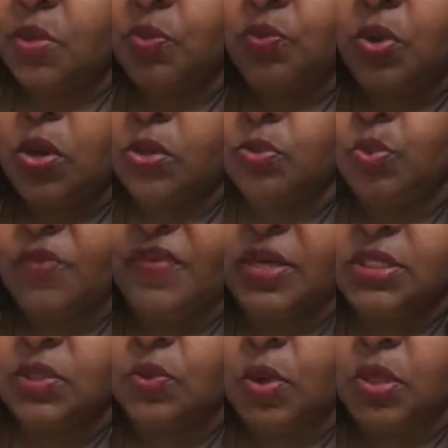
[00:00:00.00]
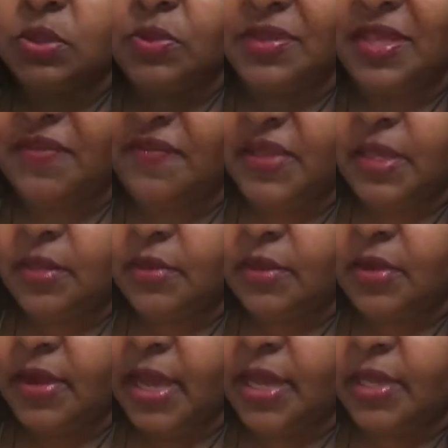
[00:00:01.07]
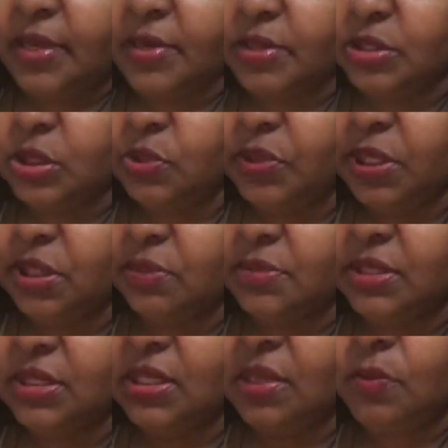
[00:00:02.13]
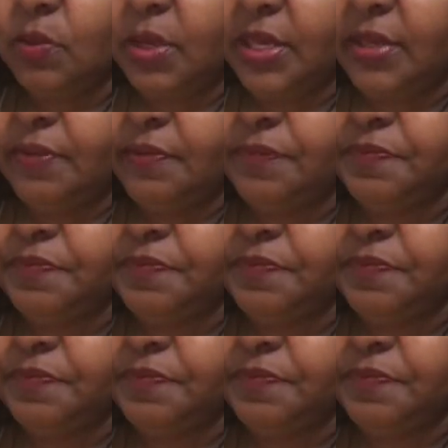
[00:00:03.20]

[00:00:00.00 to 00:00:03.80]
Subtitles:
Reverse the roles where they fit, okay, in your situation. But someone,